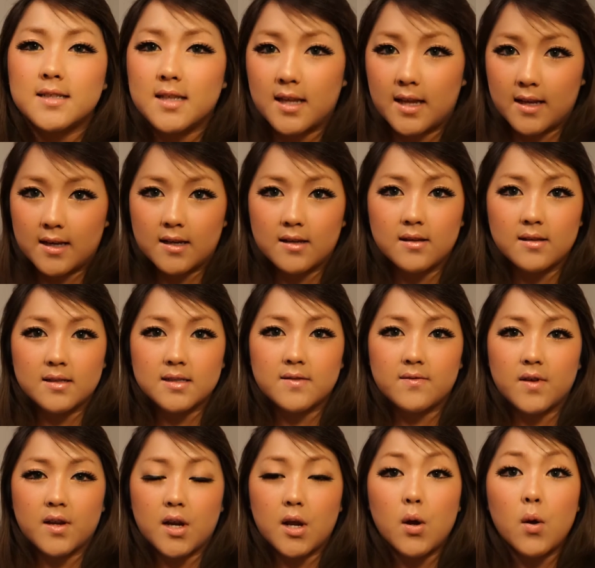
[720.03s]
is the end of this
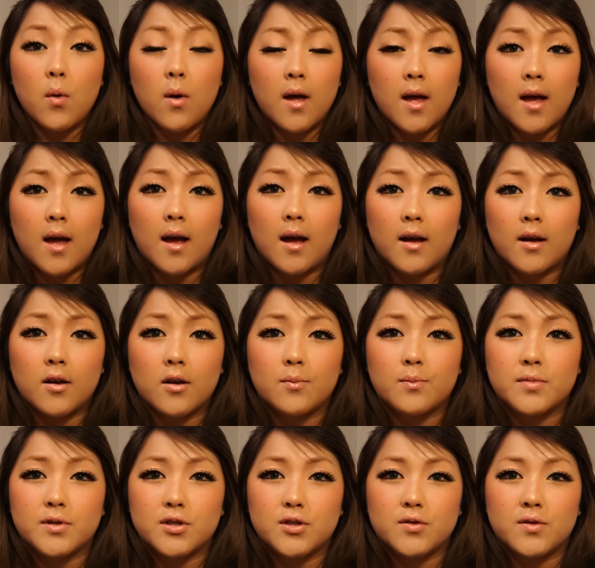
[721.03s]
video. I
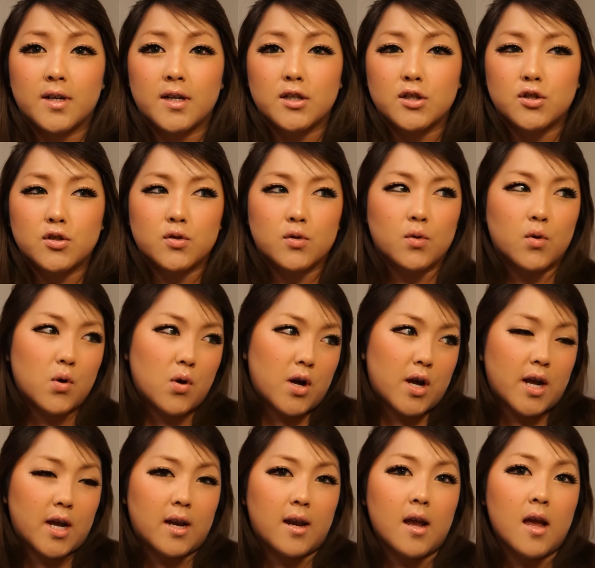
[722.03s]
hope you
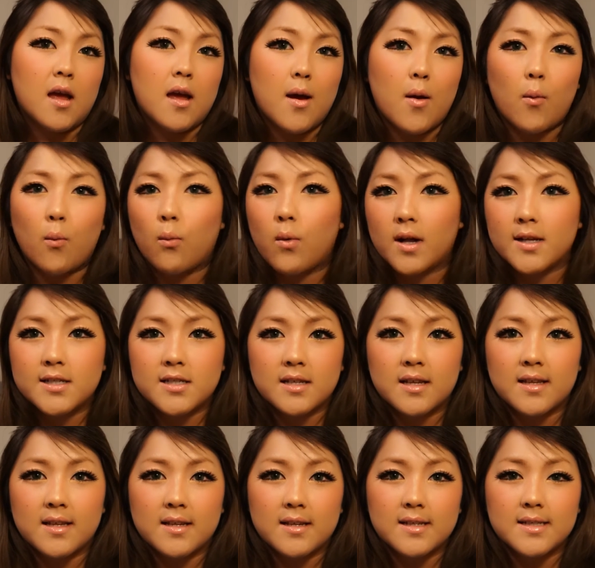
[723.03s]
enjoyed
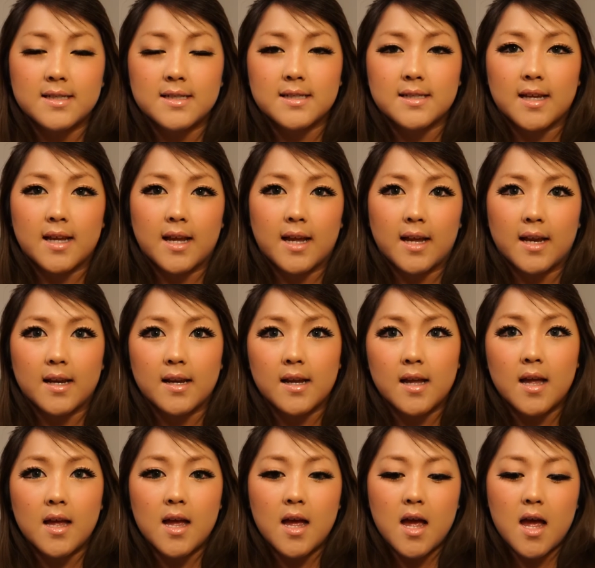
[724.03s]
watching this, and
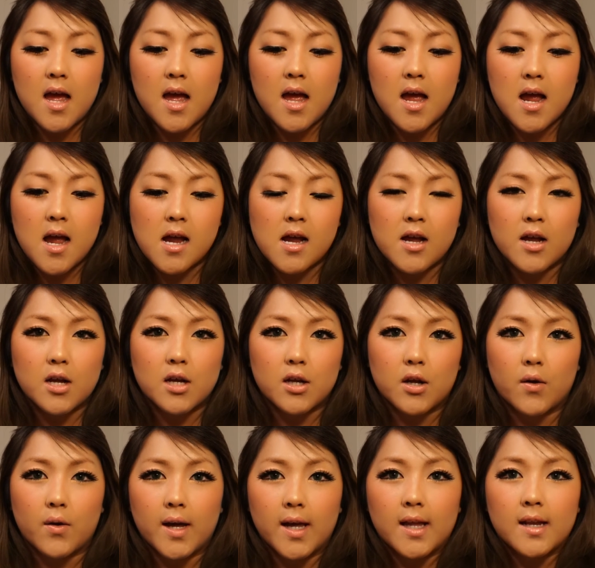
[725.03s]

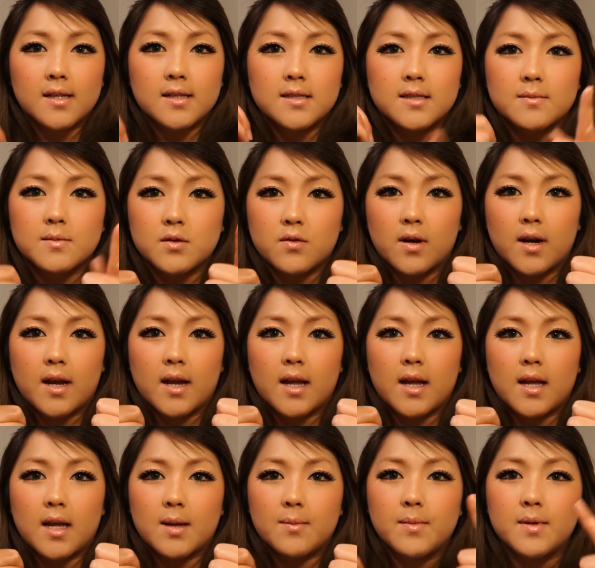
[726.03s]
go ahead and
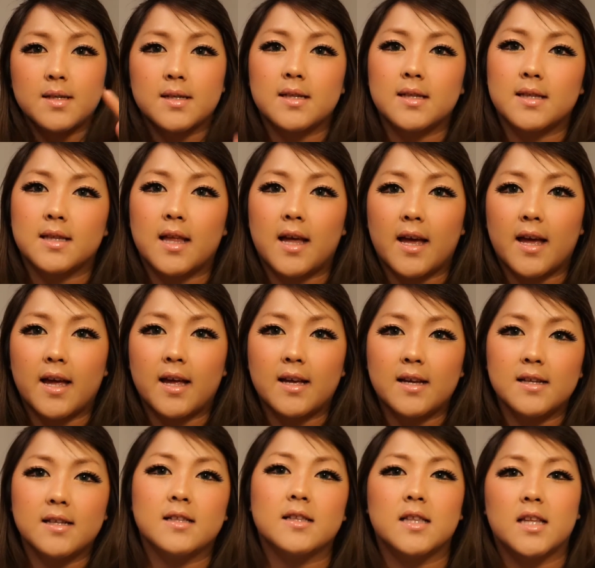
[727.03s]
subscribe, like,
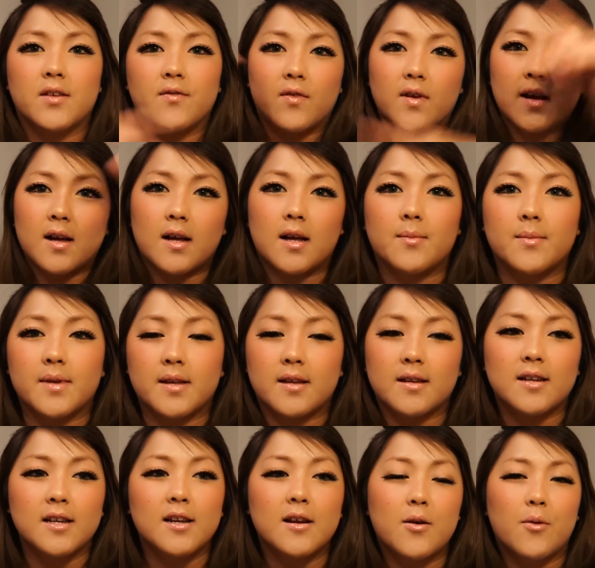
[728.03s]
leave a
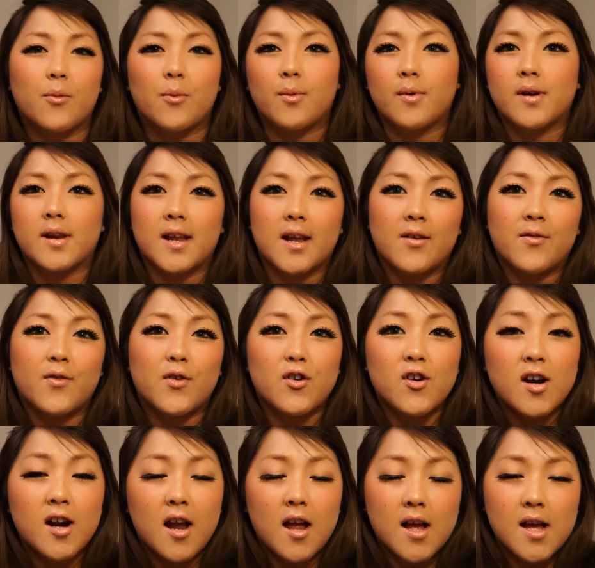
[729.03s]
comment, whatever.
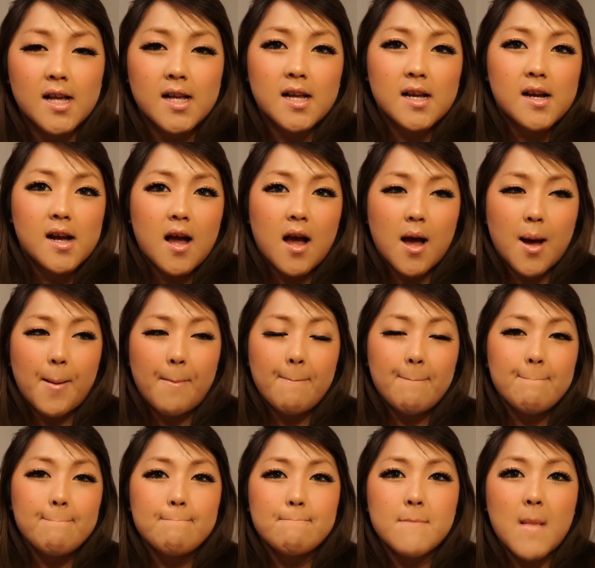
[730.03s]

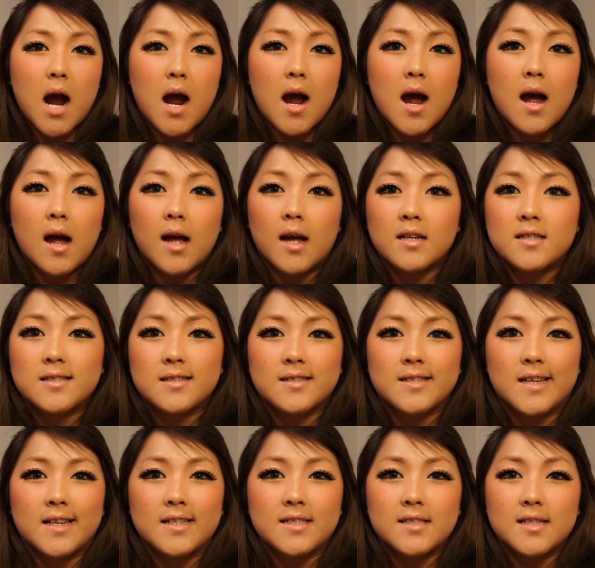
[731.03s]
Until
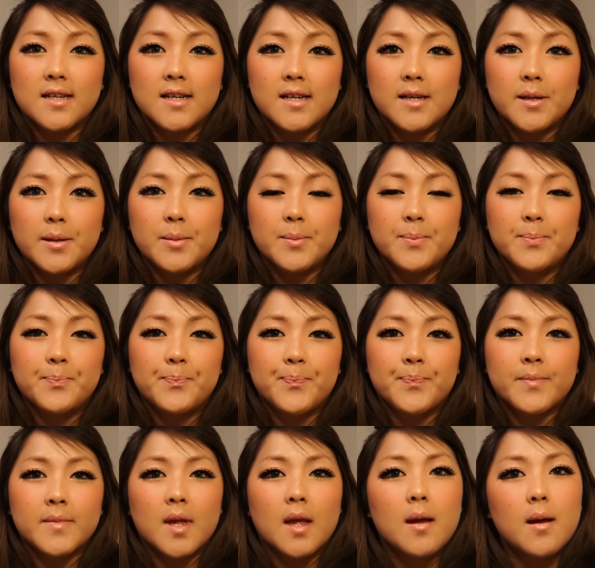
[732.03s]
next time,
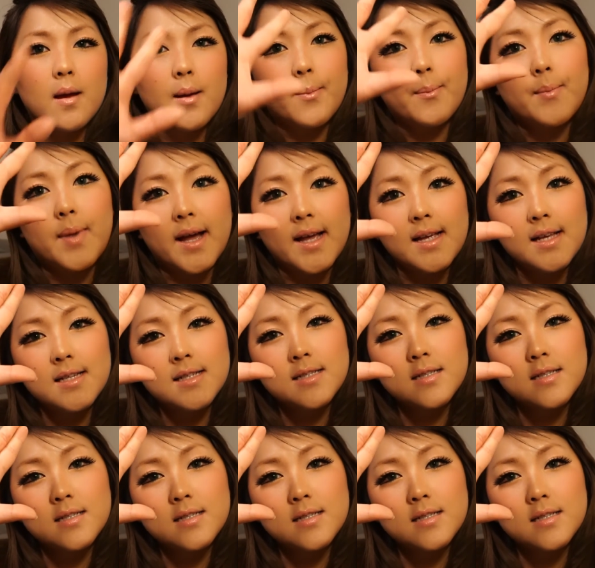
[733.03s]
bye.